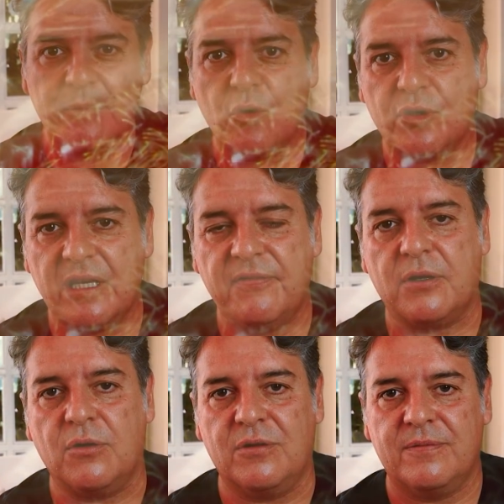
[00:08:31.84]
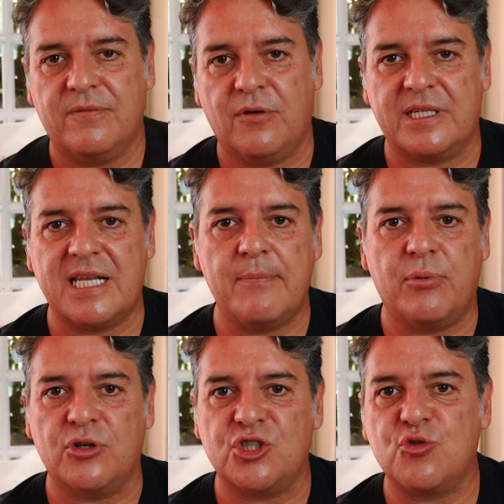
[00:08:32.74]
more difficult. For
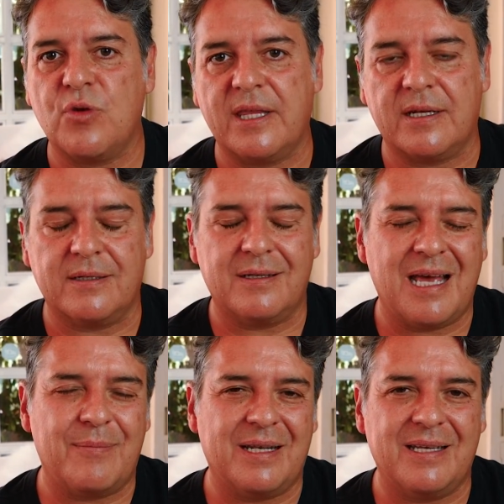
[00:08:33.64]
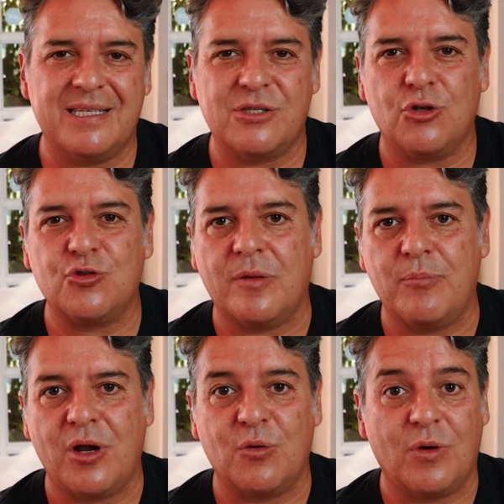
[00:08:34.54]
example, Sweden. It's got to the
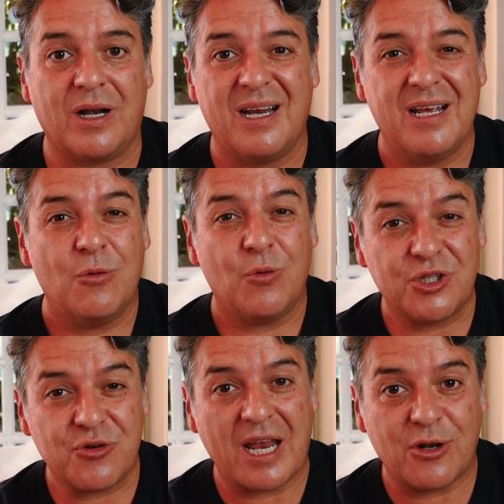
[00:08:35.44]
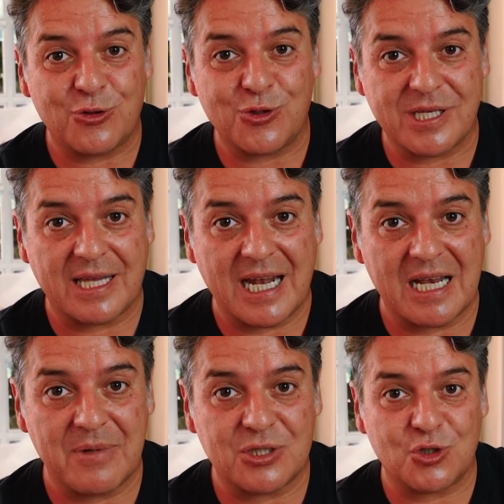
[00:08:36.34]
point where we try not to send
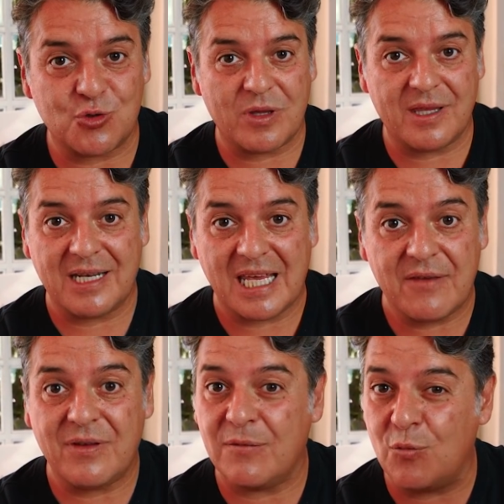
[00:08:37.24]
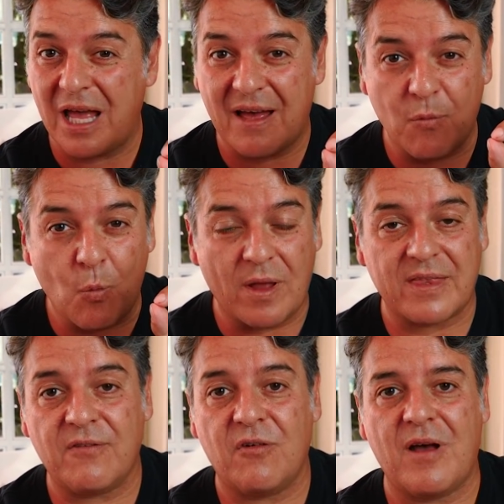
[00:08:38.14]
animals to Sweden, even if we have
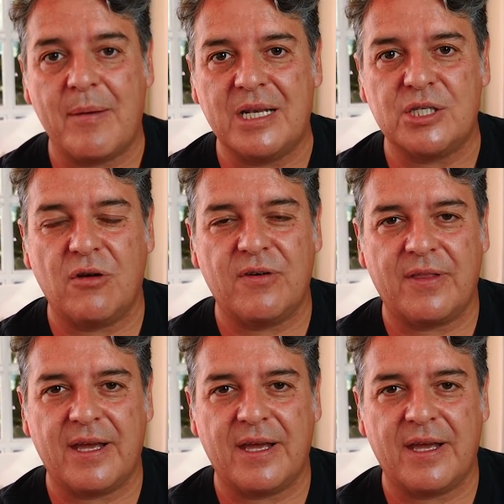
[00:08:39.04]
wonderful families over